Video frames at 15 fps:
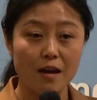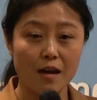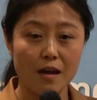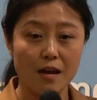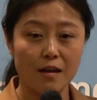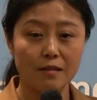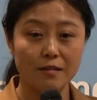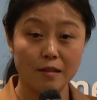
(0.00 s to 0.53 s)

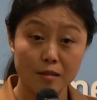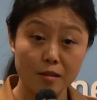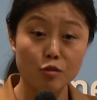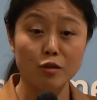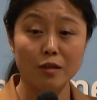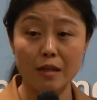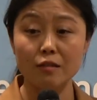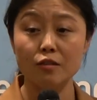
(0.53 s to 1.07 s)
and
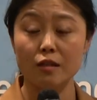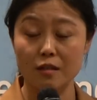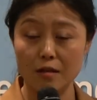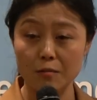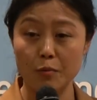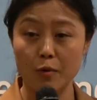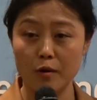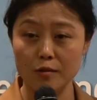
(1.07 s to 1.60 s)
strategic
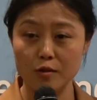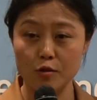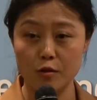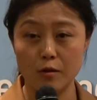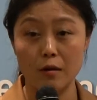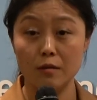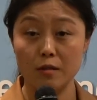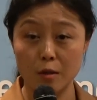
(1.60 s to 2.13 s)
approach
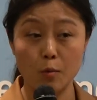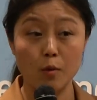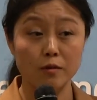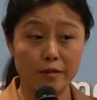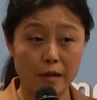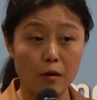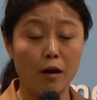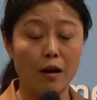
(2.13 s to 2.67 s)

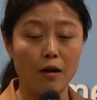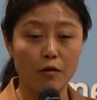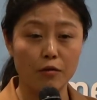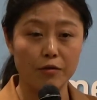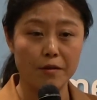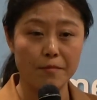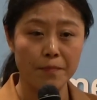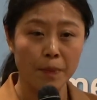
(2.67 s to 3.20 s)
towards our
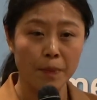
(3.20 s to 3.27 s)
health.